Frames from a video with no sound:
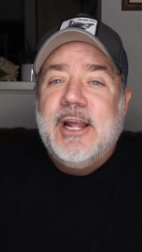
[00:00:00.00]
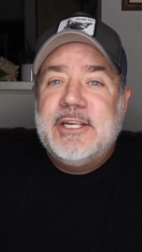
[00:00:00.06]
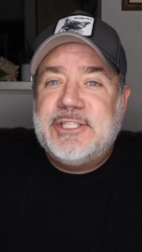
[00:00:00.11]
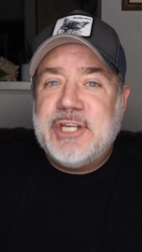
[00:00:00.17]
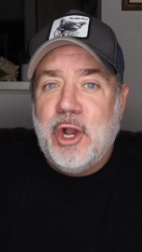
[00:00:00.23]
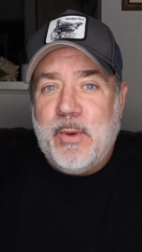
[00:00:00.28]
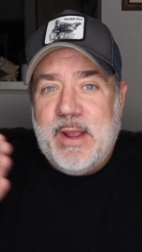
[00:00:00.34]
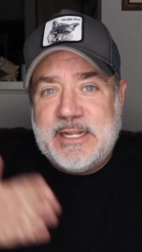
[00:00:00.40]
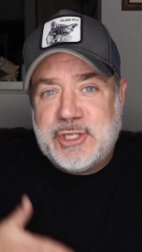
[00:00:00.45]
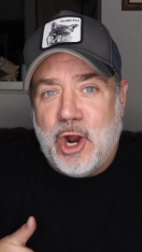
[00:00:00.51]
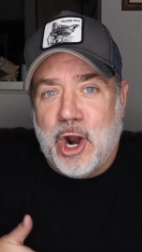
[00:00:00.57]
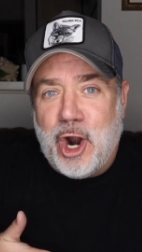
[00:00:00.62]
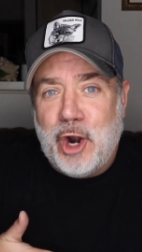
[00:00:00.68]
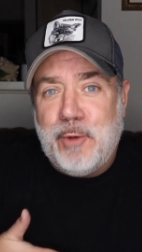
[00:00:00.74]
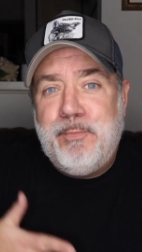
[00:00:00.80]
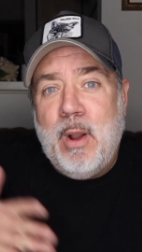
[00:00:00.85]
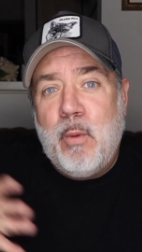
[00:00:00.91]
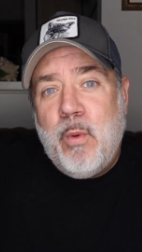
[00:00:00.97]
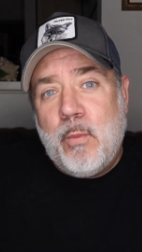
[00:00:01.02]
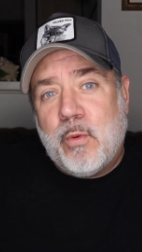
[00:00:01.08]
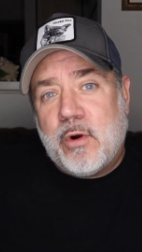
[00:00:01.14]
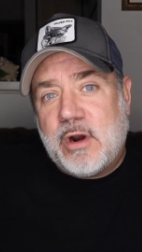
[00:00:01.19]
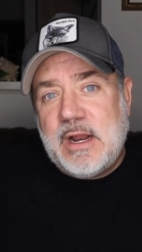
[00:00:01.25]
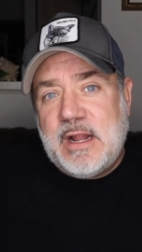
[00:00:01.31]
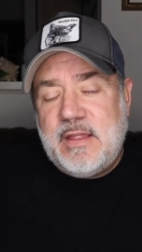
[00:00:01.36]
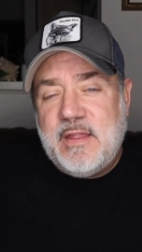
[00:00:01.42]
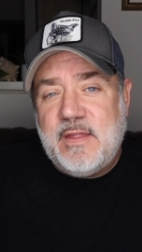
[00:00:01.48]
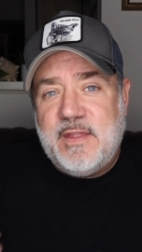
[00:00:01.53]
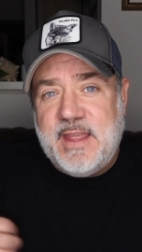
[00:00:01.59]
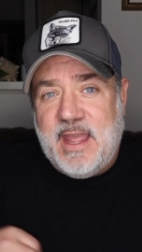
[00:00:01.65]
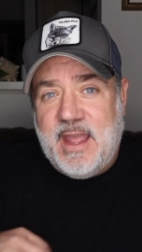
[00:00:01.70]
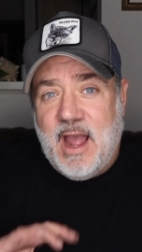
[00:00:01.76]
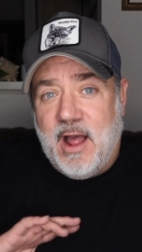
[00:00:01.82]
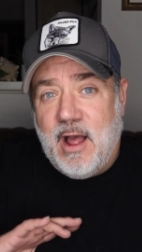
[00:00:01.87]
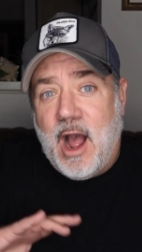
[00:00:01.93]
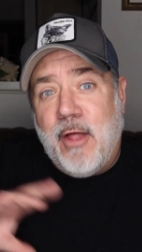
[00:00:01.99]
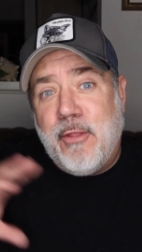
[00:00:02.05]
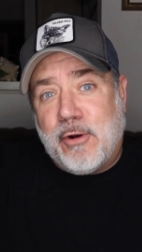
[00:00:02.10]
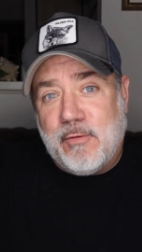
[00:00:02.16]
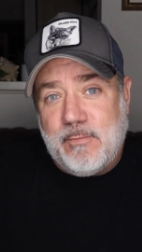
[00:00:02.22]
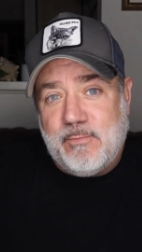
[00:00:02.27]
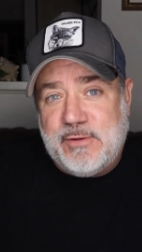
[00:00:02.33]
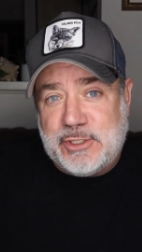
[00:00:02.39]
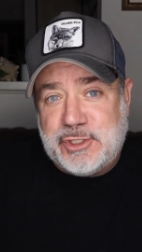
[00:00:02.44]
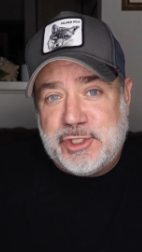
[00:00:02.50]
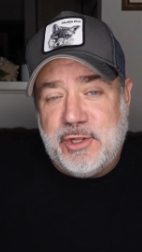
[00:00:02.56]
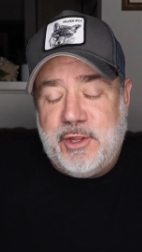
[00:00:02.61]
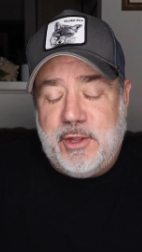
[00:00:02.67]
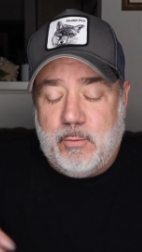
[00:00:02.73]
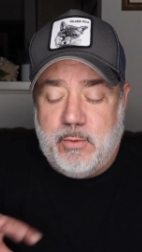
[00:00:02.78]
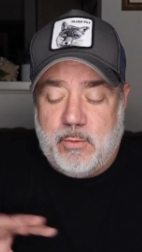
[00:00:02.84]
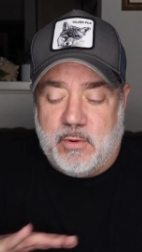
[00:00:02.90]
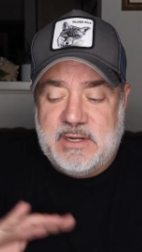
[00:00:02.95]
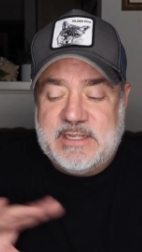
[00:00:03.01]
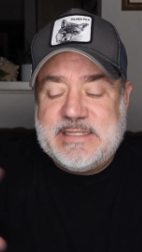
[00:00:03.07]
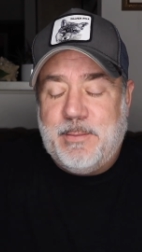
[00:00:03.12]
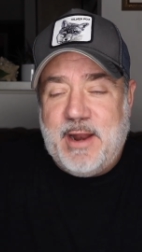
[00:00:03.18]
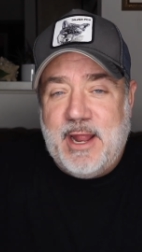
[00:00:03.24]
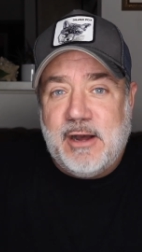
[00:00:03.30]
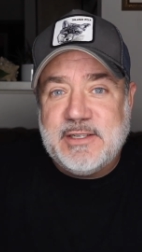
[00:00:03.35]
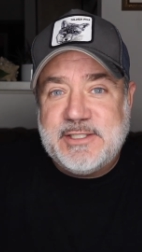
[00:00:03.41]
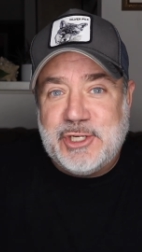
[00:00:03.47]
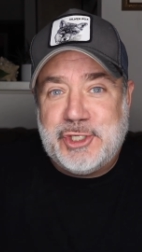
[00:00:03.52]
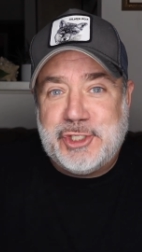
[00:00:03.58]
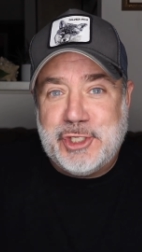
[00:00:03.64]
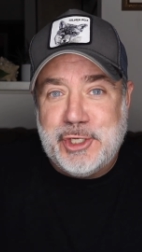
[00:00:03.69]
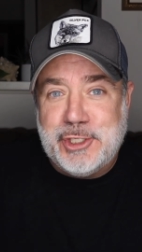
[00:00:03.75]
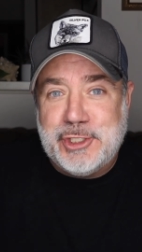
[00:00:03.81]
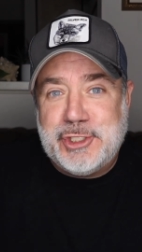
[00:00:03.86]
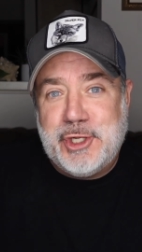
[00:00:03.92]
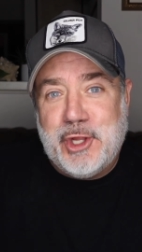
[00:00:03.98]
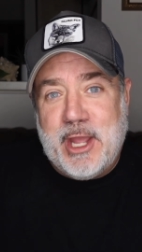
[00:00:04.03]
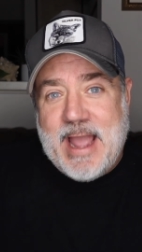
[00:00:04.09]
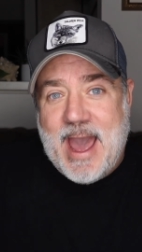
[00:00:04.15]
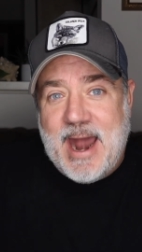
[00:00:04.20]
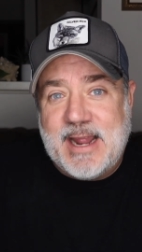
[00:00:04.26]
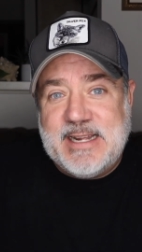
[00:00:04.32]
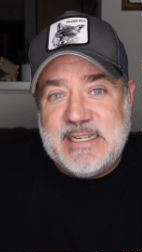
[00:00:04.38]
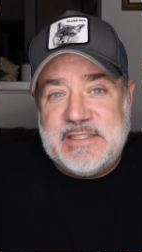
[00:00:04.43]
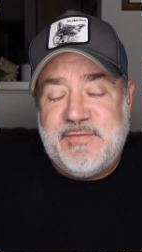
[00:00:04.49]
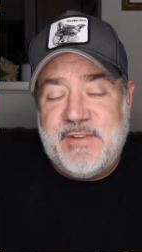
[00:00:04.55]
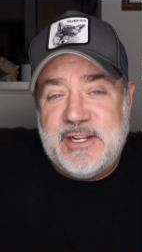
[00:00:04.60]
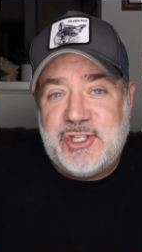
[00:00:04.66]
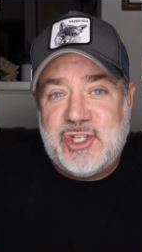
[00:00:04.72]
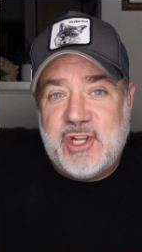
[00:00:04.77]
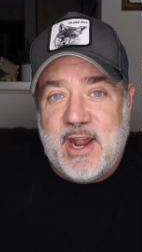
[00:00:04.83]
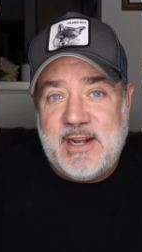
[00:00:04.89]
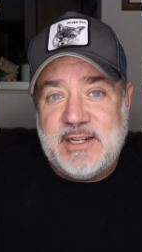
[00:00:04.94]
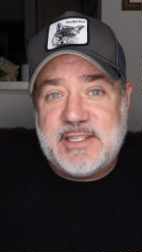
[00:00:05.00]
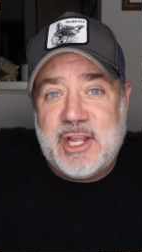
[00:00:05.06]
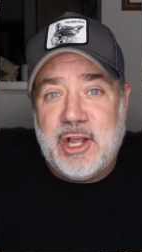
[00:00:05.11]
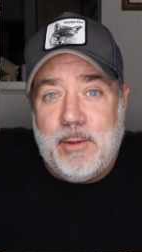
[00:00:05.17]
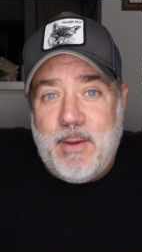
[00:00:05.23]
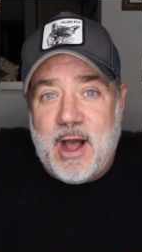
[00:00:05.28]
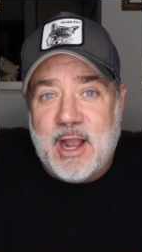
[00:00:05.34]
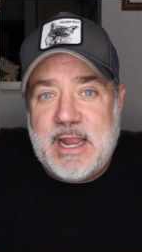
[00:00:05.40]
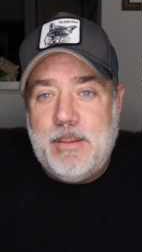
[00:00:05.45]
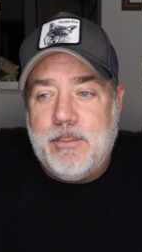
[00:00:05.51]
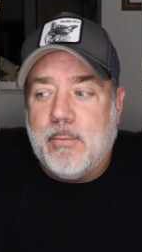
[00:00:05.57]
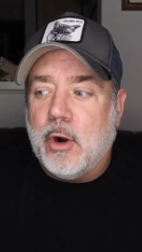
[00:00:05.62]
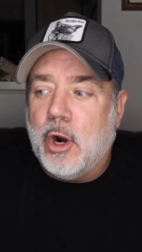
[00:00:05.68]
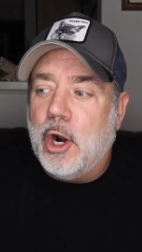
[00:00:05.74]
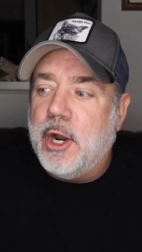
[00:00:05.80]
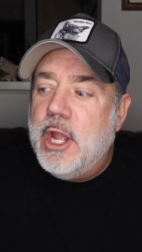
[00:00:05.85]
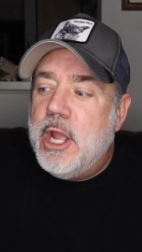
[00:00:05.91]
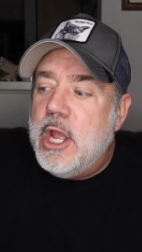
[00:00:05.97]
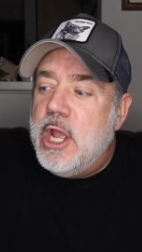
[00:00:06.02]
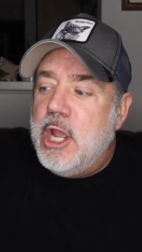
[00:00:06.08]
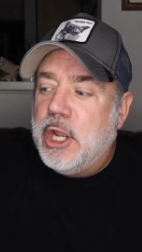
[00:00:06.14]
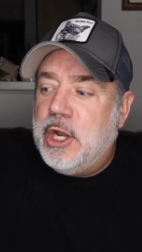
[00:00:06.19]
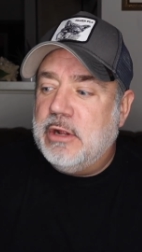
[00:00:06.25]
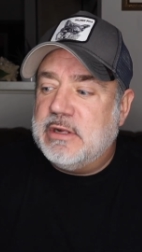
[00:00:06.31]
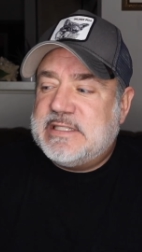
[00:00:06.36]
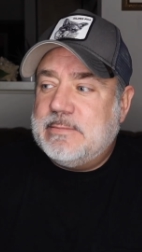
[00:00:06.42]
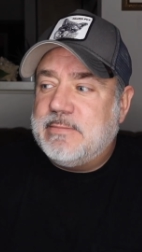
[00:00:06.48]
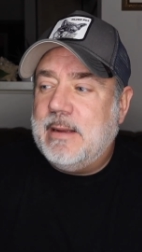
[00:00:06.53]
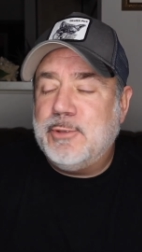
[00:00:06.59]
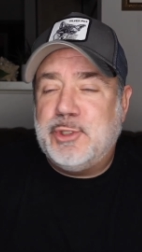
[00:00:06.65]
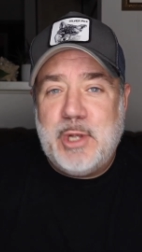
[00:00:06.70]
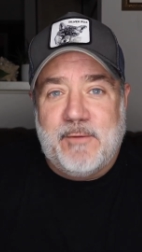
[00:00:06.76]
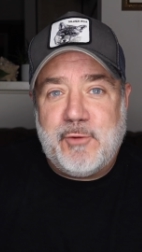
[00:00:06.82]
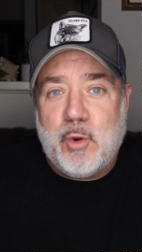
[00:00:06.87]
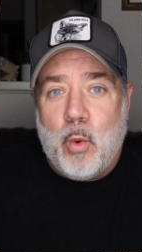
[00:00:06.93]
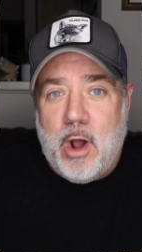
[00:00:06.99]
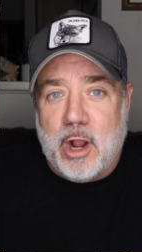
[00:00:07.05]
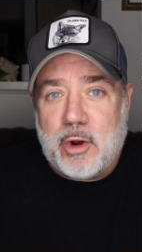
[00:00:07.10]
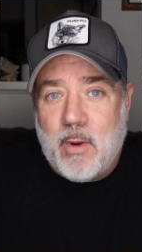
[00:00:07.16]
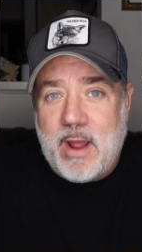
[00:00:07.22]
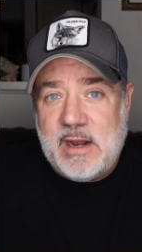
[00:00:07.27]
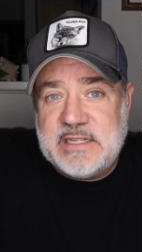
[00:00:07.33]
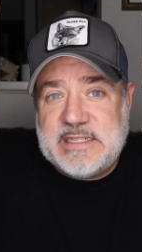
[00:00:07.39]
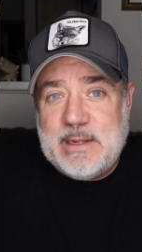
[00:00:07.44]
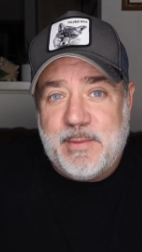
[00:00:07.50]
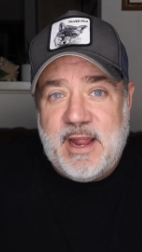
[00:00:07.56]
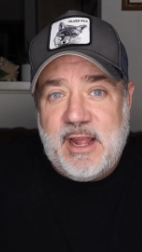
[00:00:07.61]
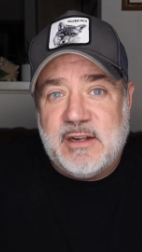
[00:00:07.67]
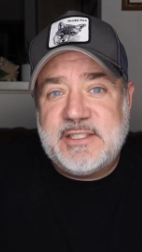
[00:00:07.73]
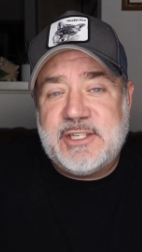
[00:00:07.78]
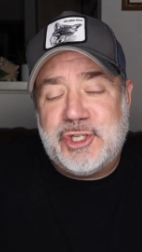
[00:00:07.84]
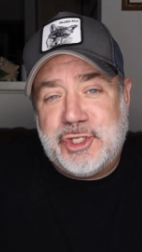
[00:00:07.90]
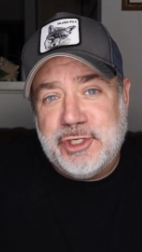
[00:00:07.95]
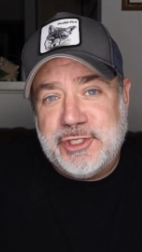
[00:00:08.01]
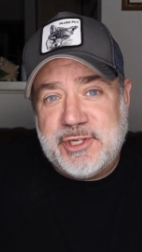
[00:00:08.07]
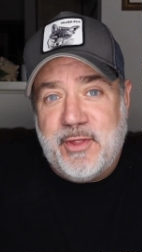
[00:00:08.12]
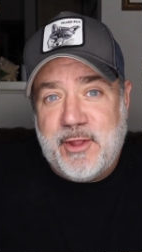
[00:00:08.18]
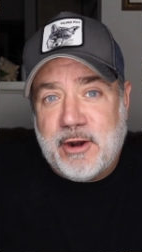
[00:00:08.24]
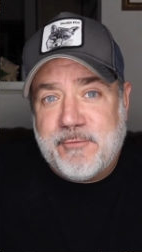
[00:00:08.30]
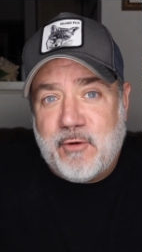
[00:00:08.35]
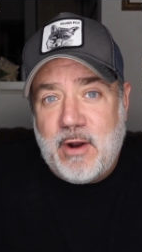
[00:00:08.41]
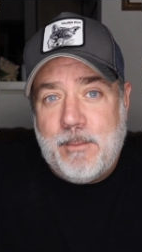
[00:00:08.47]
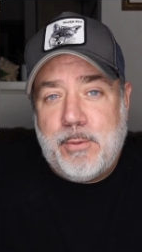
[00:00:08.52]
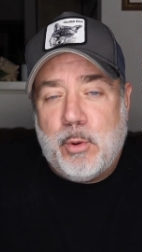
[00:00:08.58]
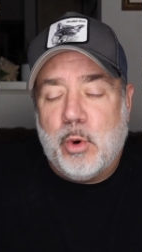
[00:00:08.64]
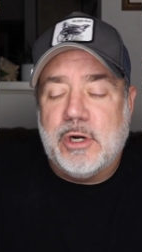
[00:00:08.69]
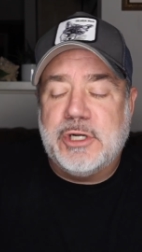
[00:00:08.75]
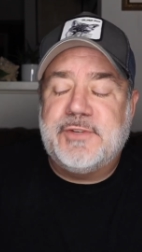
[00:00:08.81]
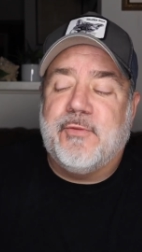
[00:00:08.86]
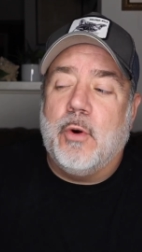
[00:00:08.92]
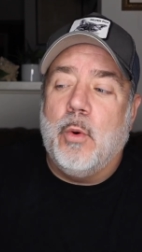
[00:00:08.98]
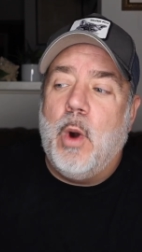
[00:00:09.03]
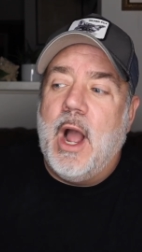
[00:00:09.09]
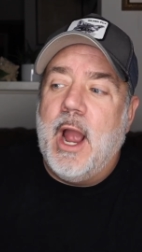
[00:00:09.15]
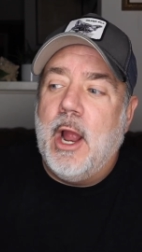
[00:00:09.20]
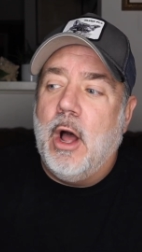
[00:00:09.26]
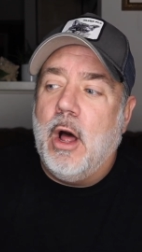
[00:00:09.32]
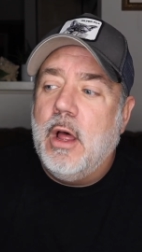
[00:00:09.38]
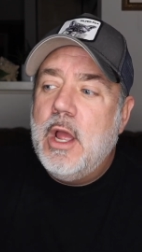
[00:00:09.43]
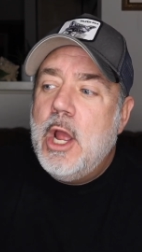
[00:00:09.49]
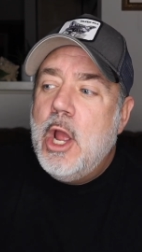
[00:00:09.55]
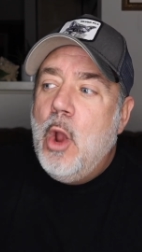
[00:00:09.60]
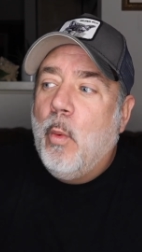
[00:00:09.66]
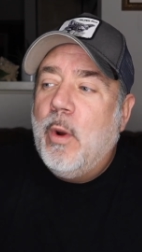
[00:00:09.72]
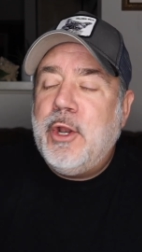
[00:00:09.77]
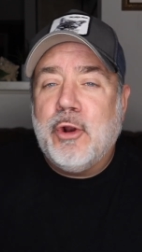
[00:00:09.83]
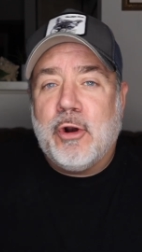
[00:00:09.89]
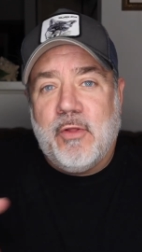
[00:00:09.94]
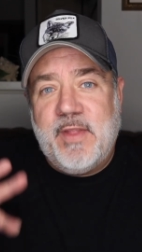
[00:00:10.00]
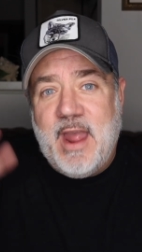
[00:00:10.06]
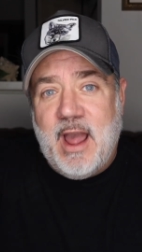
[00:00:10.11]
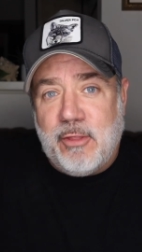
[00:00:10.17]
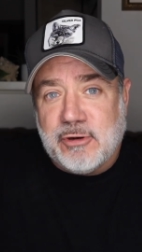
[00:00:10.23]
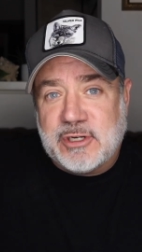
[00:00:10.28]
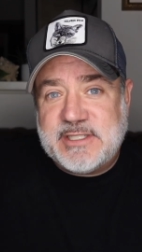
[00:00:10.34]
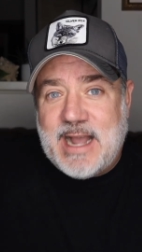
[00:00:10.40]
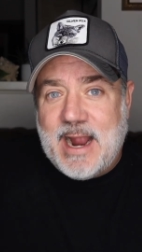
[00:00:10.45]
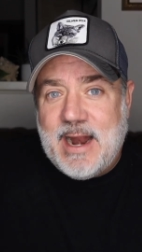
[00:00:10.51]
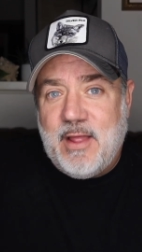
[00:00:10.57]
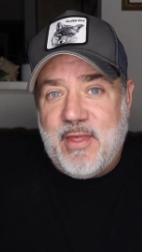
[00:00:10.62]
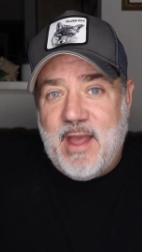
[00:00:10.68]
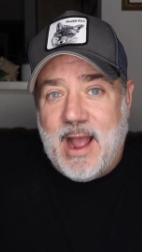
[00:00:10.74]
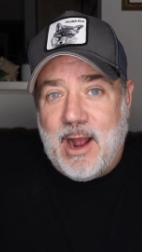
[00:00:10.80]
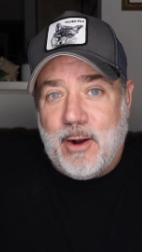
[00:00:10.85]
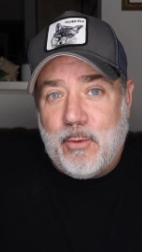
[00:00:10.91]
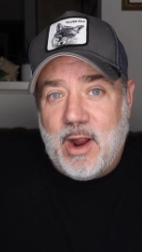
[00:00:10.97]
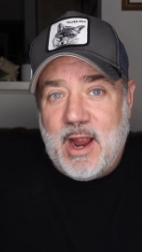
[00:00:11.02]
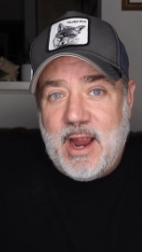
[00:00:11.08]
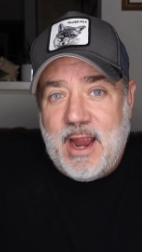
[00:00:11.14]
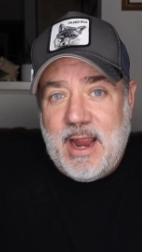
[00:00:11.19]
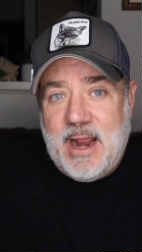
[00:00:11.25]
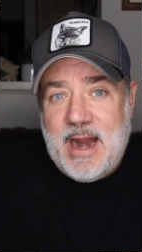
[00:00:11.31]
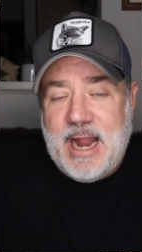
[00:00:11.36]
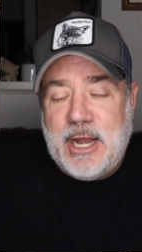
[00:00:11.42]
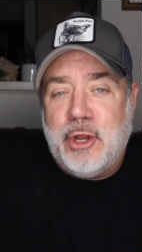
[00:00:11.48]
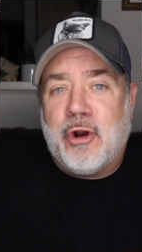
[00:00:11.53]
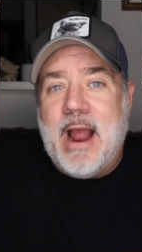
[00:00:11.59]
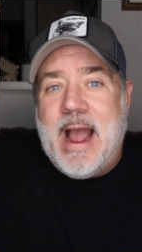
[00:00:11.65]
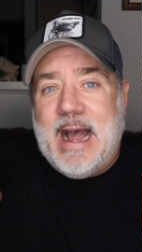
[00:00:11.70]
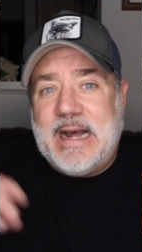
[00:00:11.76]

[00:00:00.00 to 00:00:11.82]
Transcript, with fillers: So it's hard. But when we're in the other, when we're in somebody else's shoes, you know, like Atticus Finch said in To Kill Mockingbird, you know, sometimes you have to walk around in somebody else's shoes on their front porch for a while when you're on the other side of that, right? And you're